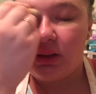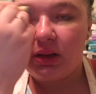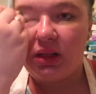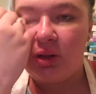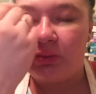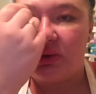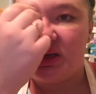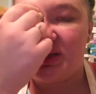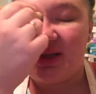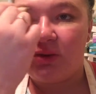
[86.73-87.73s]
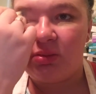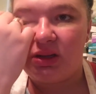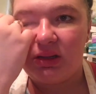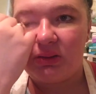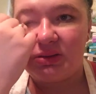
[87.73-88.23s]
It's super easy for me
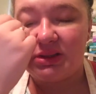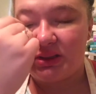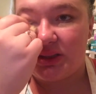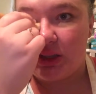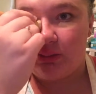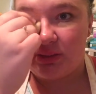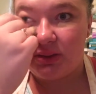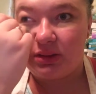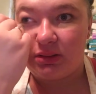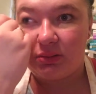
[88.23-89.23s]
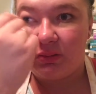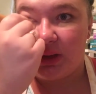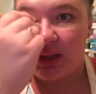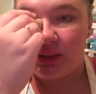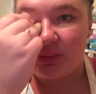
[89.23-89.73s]
to use this tip to
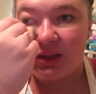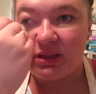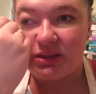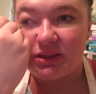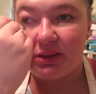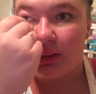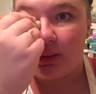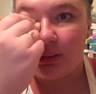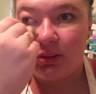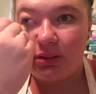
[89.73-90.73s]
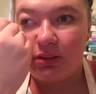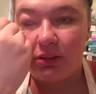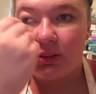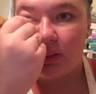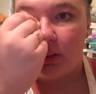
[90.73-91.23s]
blend my concealer
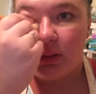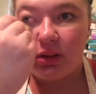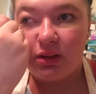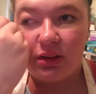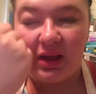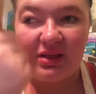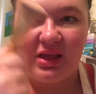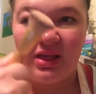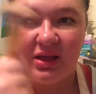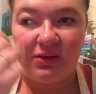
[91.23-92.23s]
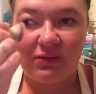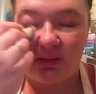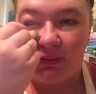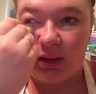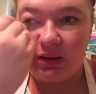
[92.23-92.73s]
and this end for the
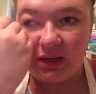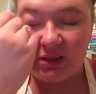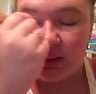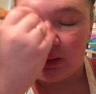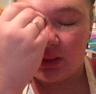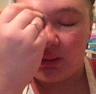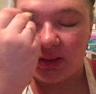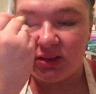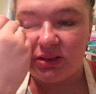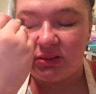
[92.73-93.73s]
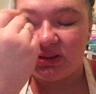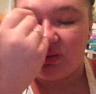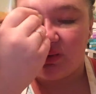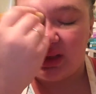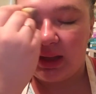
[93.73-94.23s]
foundation, so I just use it
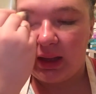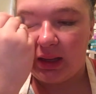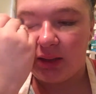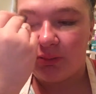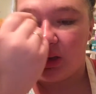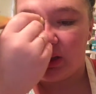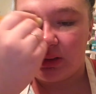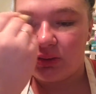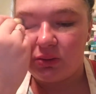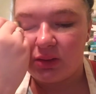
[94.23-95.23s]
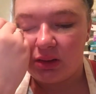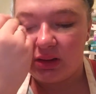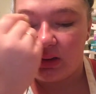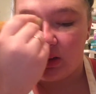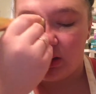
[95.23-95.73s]
for that, and I'll probably get a new one of
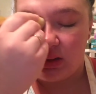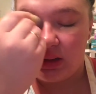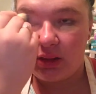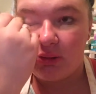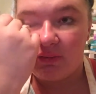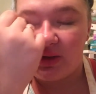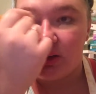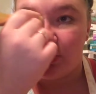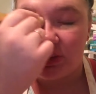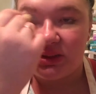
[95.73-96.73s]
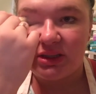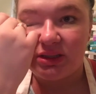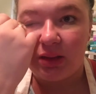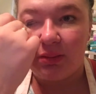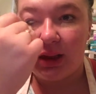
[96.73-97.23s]
these. These are available in
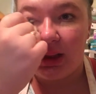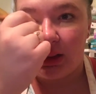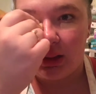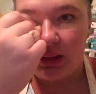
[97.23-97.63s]
TJ Maxx.